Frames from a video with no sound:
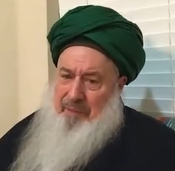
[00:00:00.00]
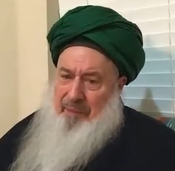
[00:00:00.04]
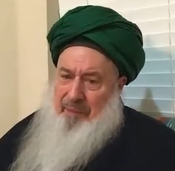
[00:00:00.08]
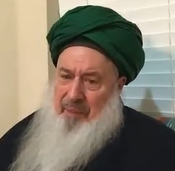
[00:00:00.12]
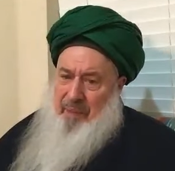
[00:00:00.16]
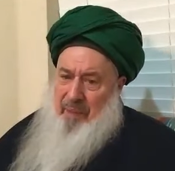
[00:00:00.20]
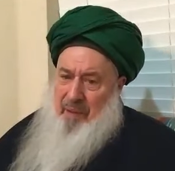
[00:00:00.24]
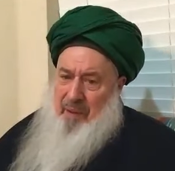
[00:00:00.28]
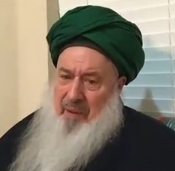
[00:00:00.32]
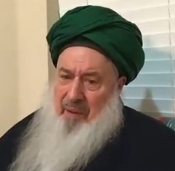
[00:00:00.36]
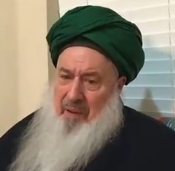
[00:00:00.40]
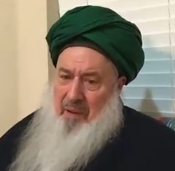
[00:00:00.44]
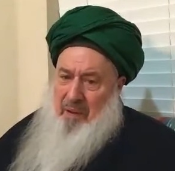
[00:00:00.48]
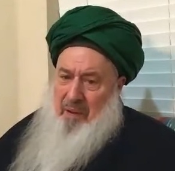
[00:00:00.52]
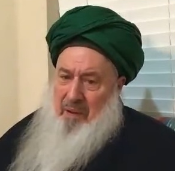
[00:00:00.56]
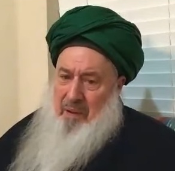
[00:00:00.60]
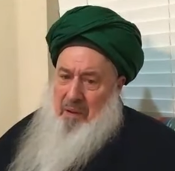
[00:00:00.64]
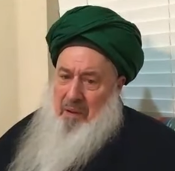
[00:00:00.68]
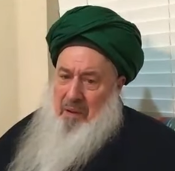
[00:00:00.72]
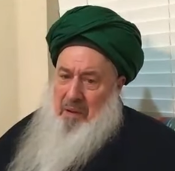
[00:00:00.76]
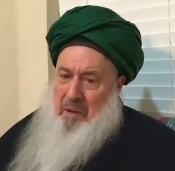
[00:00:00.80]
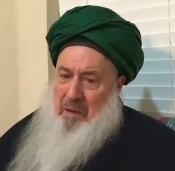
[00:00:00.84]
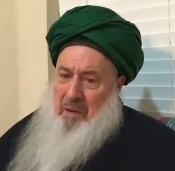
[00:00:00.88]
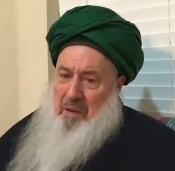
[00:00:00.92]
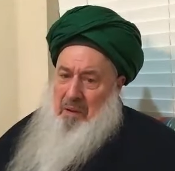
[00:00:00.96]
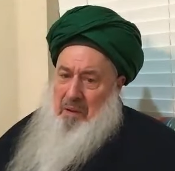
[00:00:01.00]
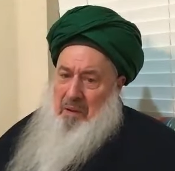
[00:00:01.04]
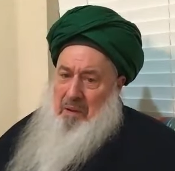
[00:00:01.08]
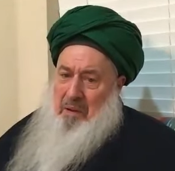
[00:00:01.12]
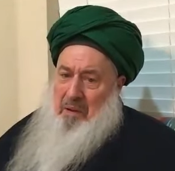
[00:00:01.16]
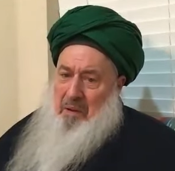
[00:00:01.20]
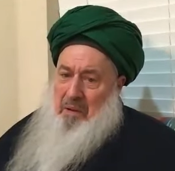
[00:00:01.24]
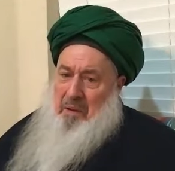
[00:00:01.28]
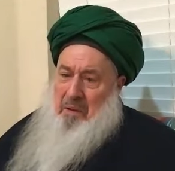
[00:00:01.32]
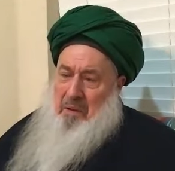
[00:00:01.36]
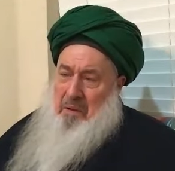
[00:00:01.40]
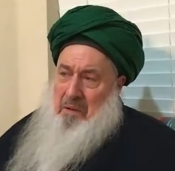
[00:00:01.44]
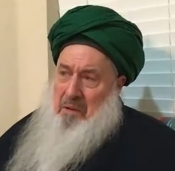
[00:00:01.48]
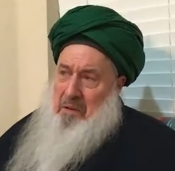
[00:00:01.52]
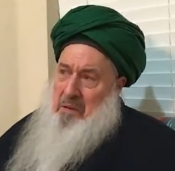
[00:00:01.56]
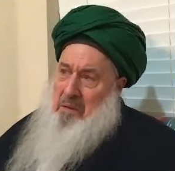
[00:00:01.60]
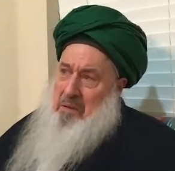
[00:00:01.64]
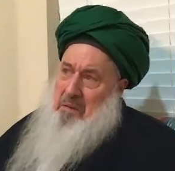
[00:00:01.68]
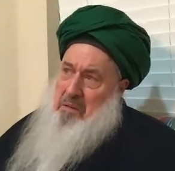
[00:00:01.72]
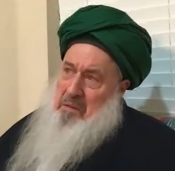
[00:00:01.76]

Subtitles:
[no speech]